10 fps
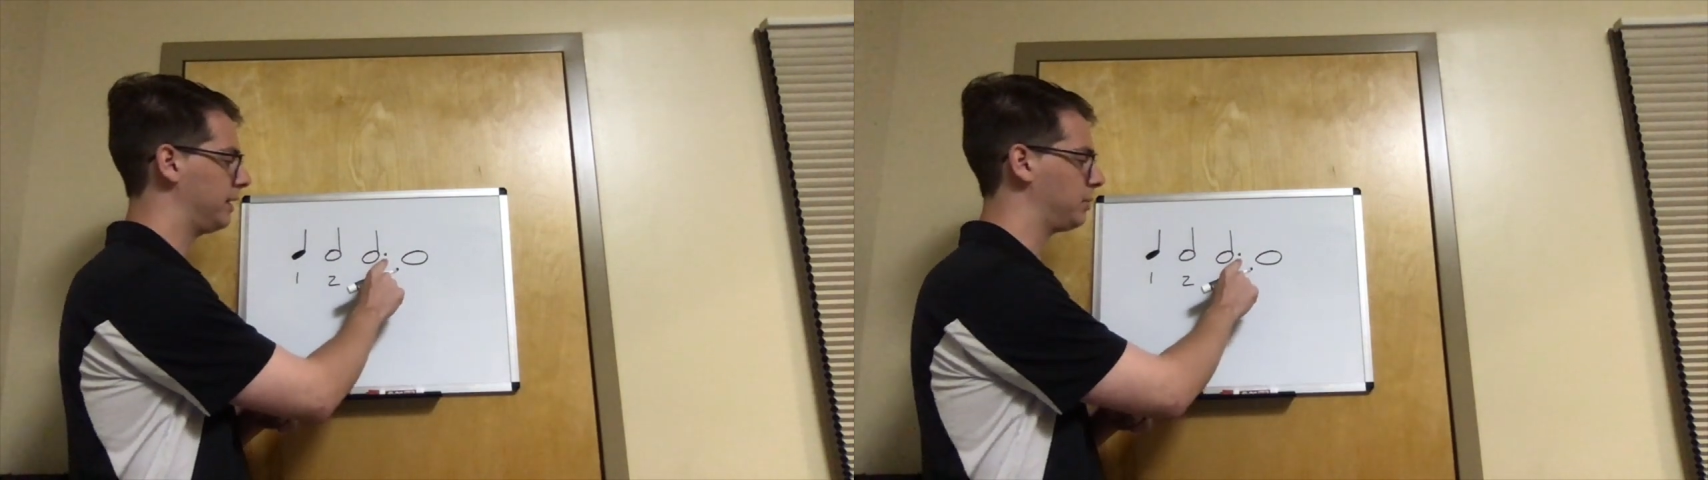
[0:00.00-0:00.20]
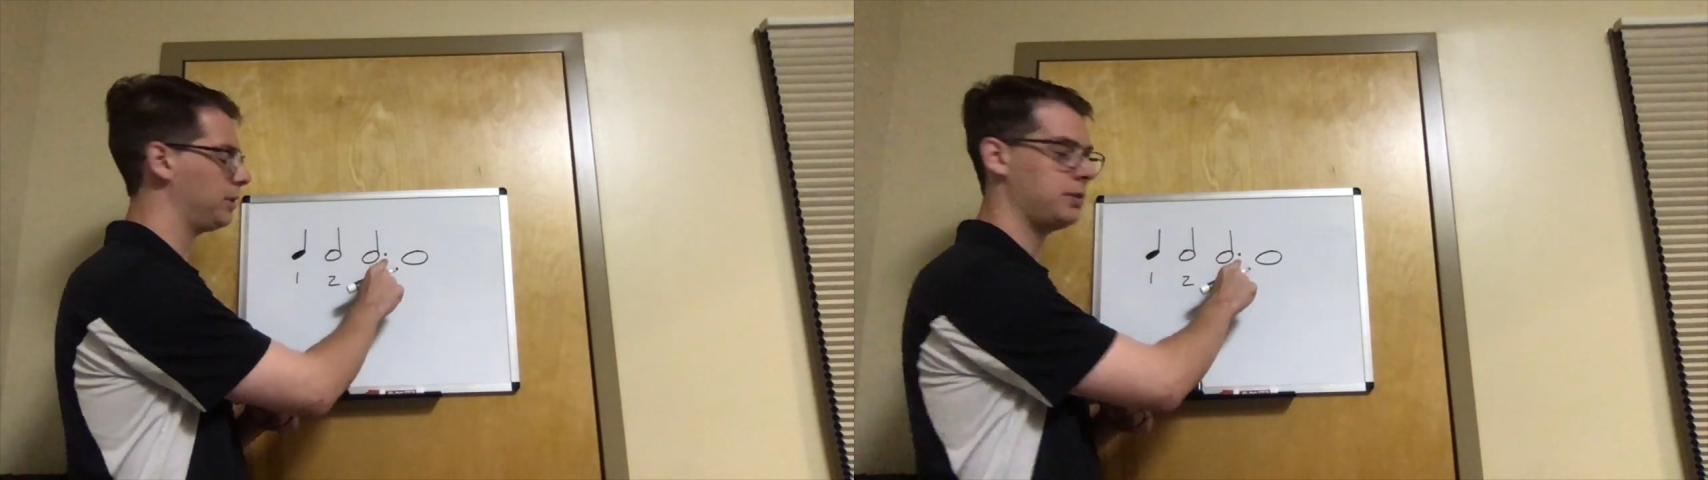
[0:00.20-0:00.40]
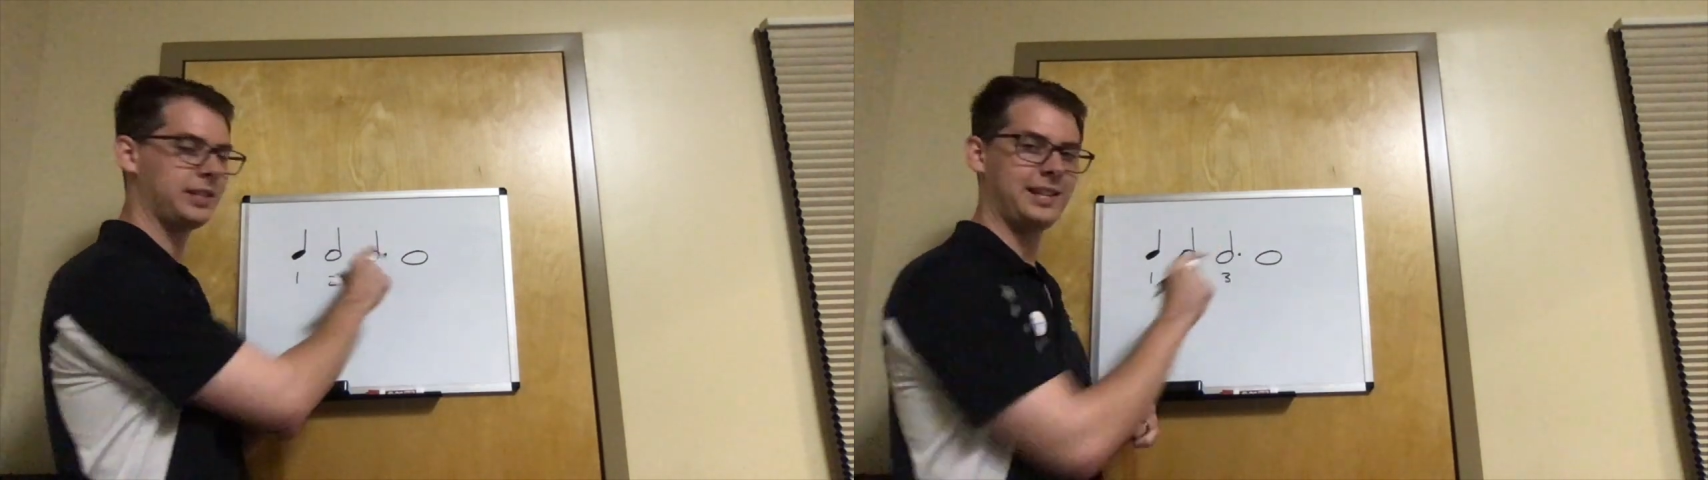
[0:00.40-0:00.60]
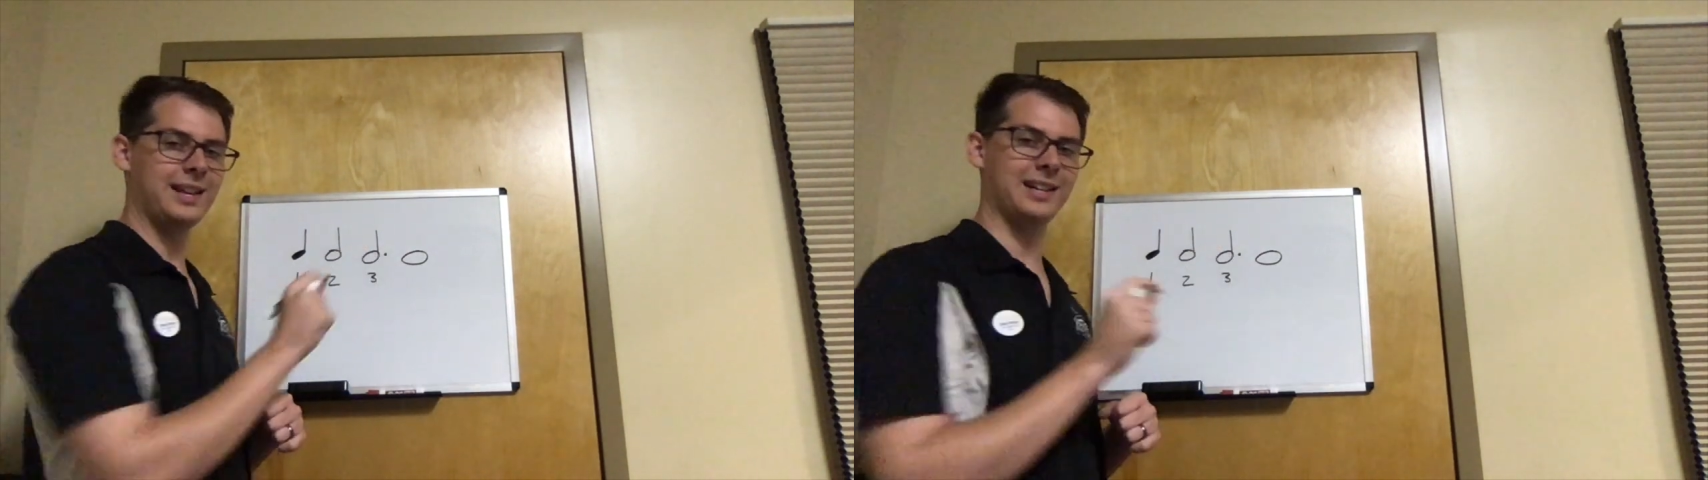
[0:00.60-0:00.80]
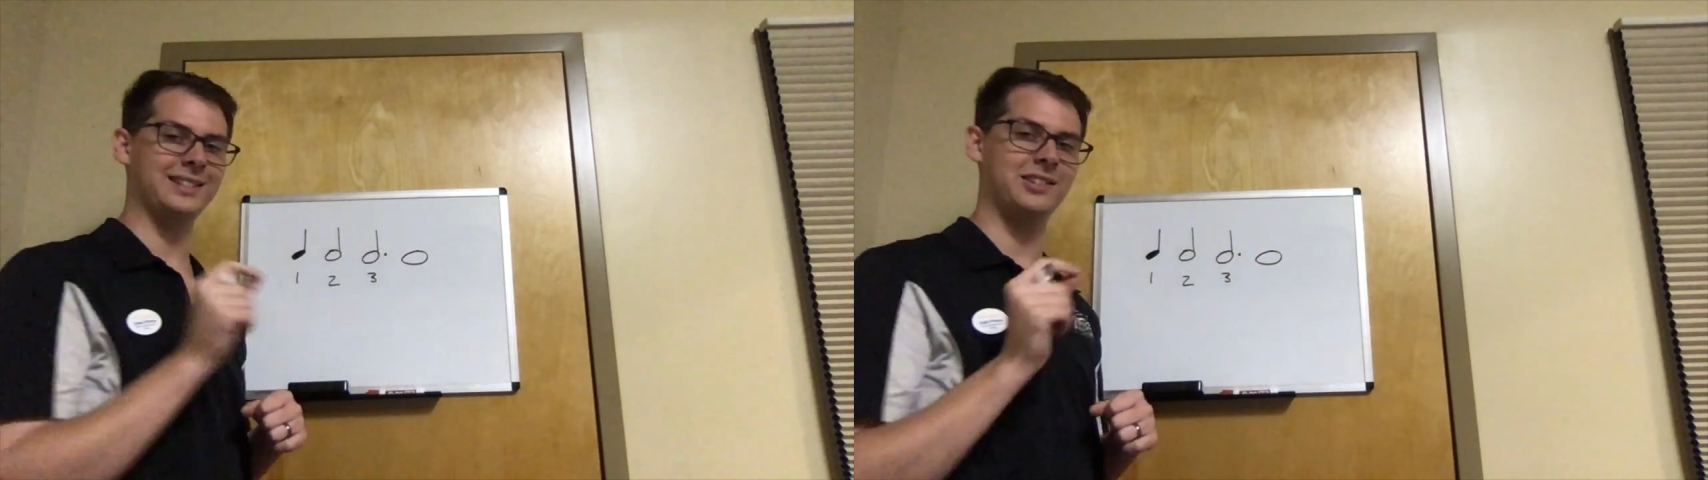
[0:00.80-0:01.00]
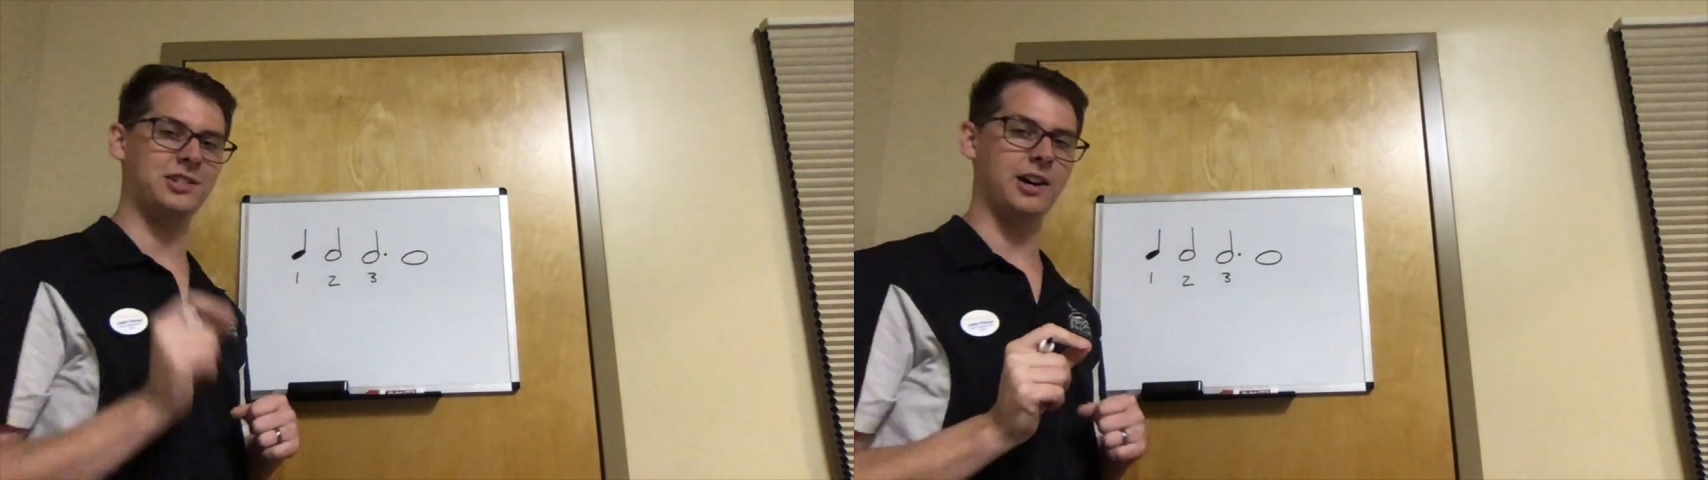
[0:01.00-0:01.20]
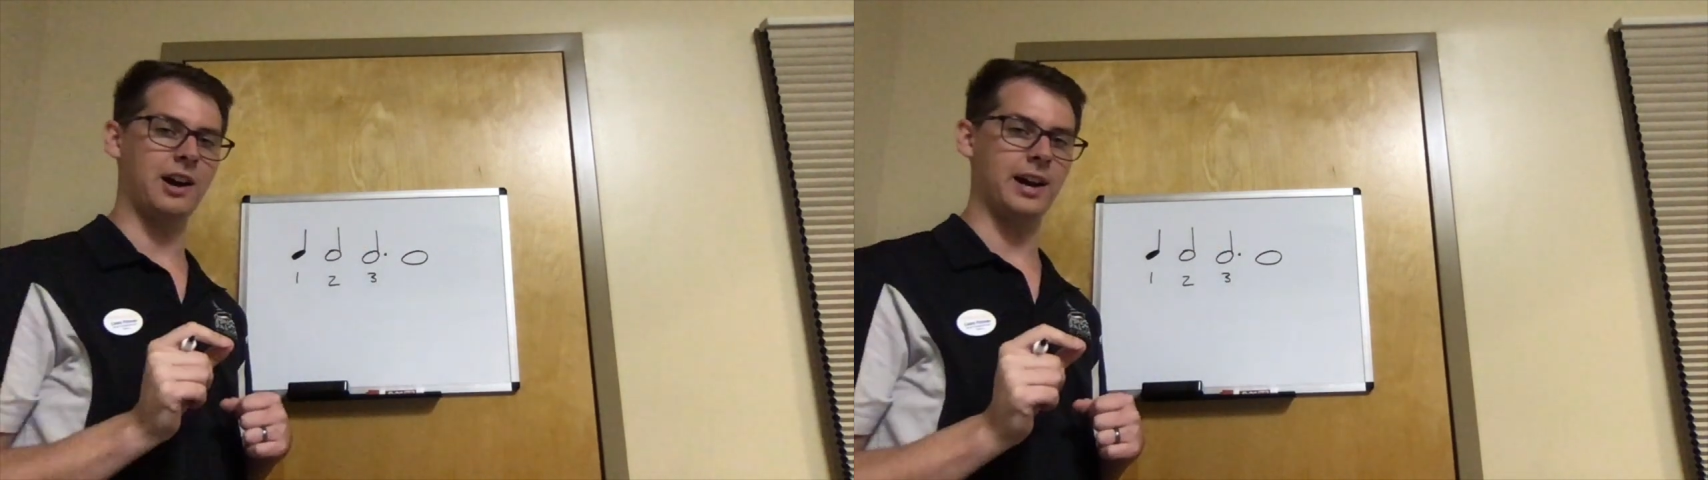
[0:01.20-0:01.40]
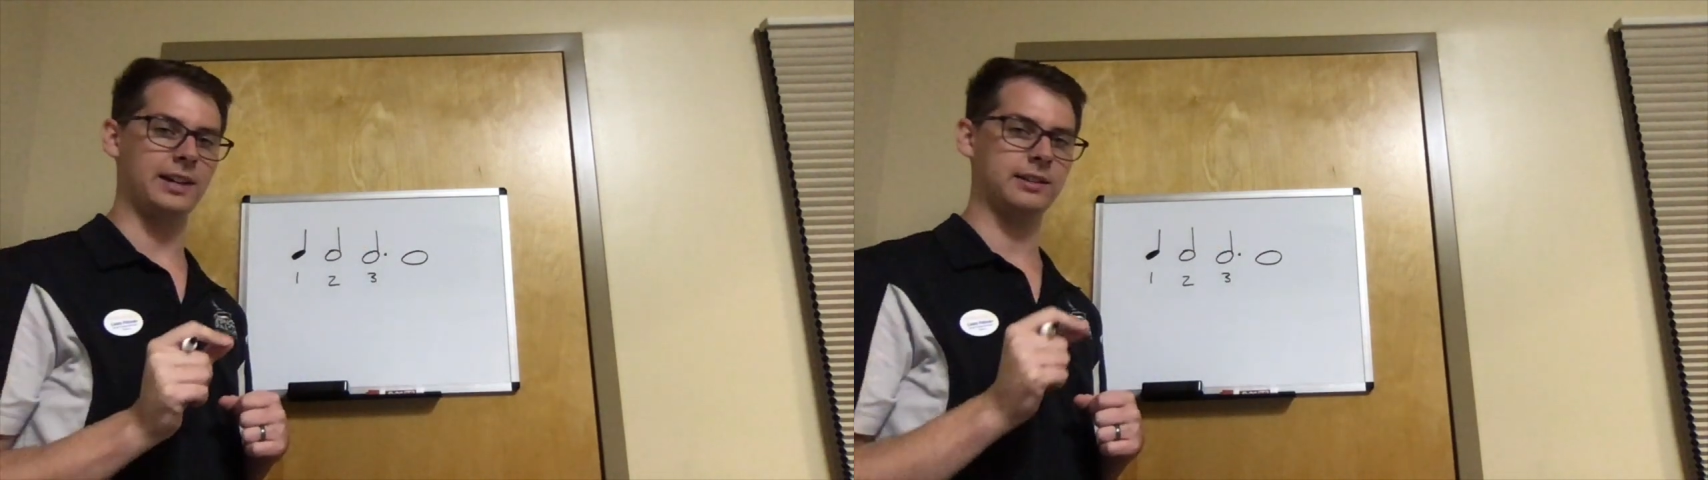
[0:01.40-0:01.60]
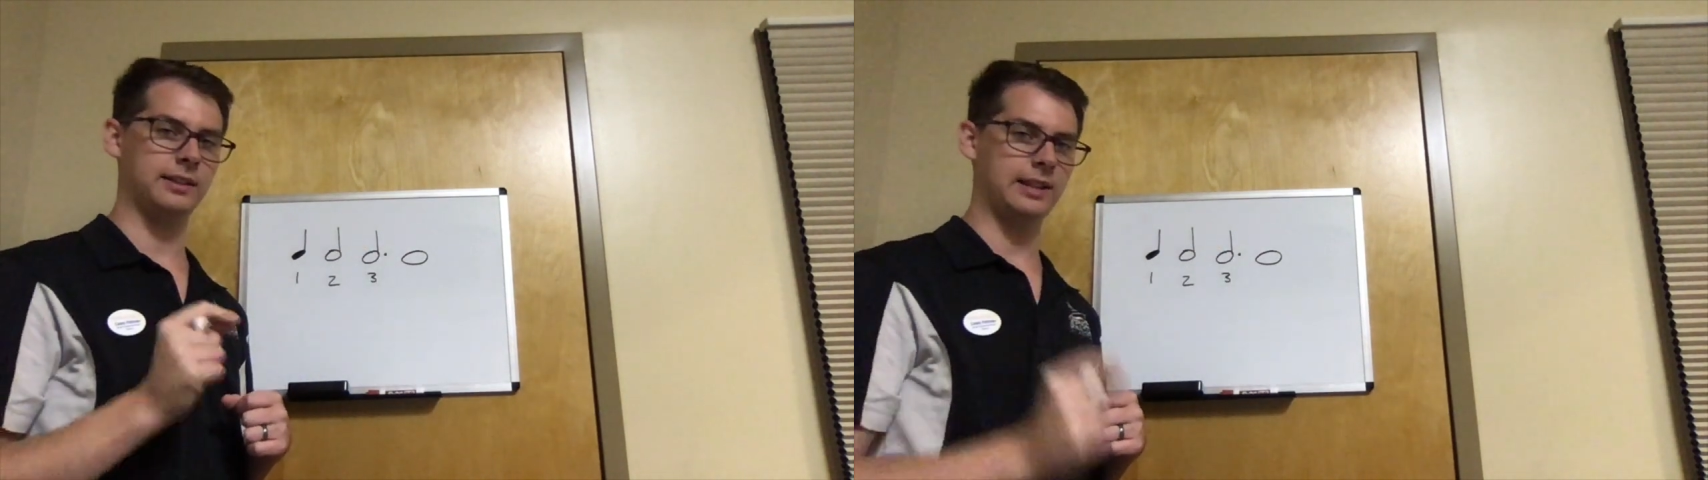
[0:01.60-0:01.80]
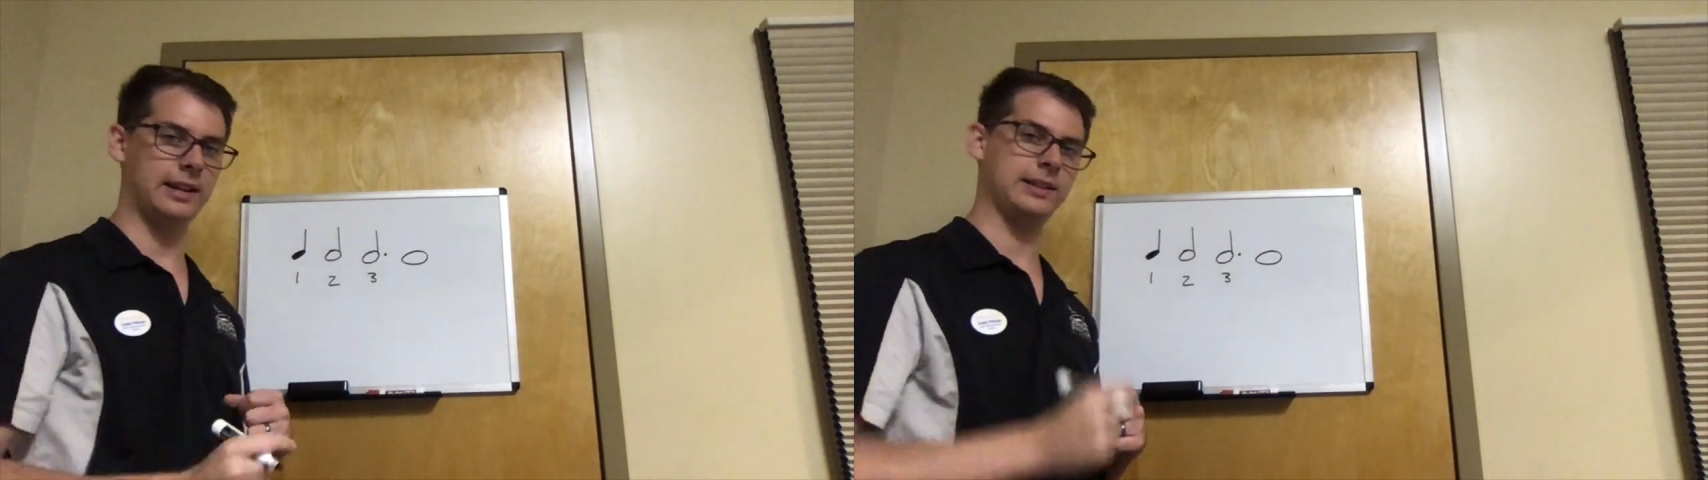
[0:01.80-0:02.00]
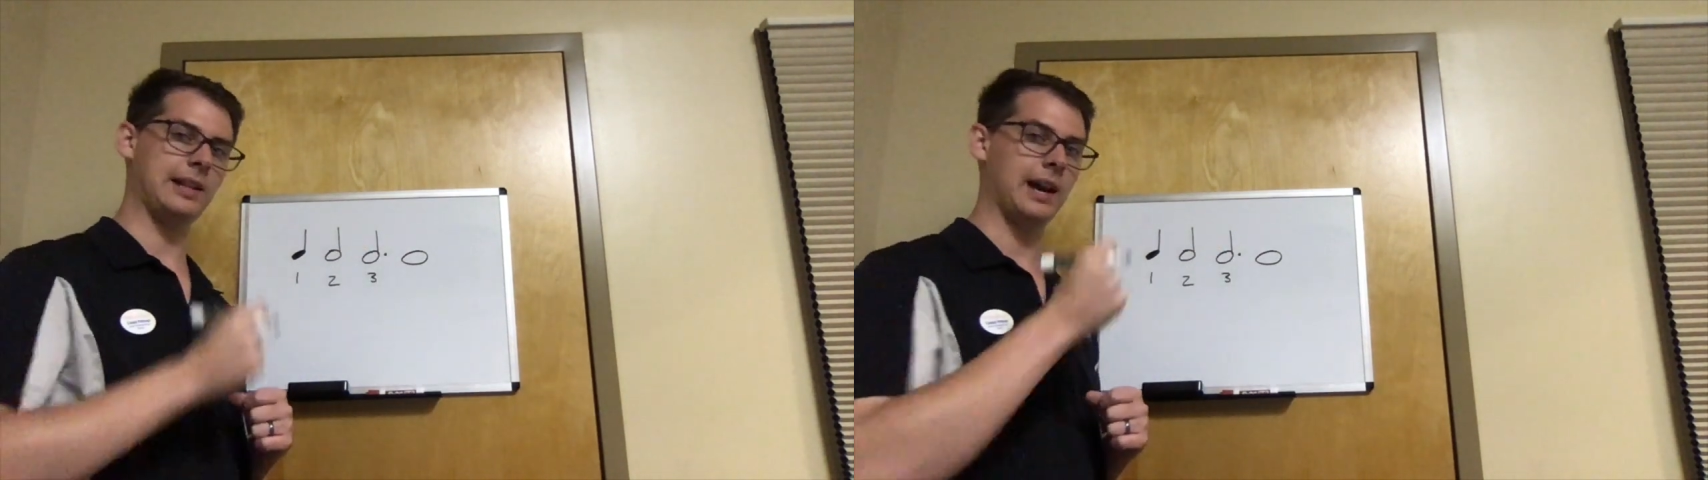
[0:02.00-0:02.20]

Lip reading: is when you see a dot that is